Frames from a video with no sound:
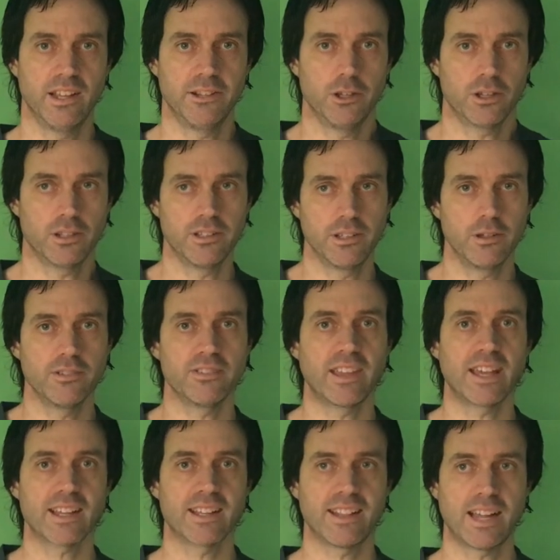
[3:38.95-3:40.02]
and you can use
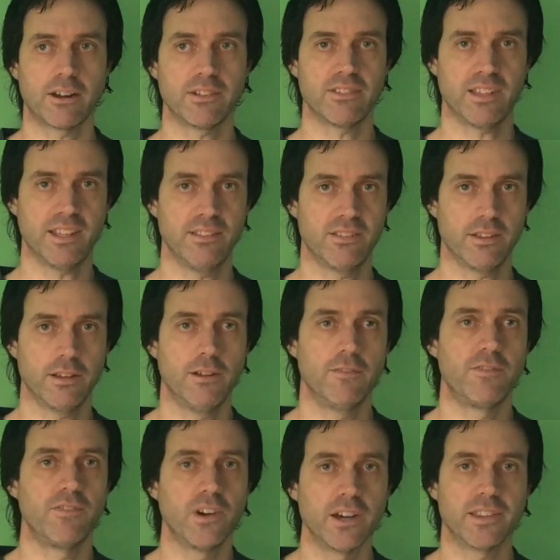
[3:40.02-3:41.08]
that clarity to
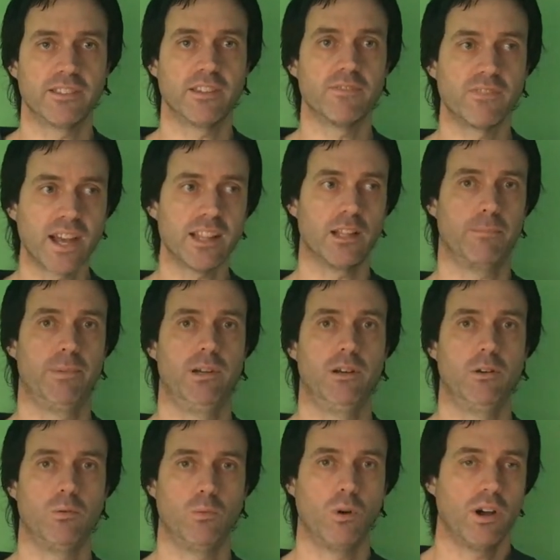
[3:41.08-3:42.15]
further develop
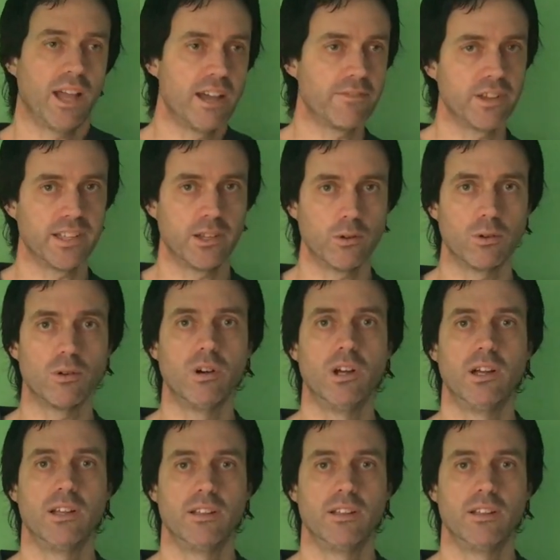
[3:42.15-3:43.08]
whatever your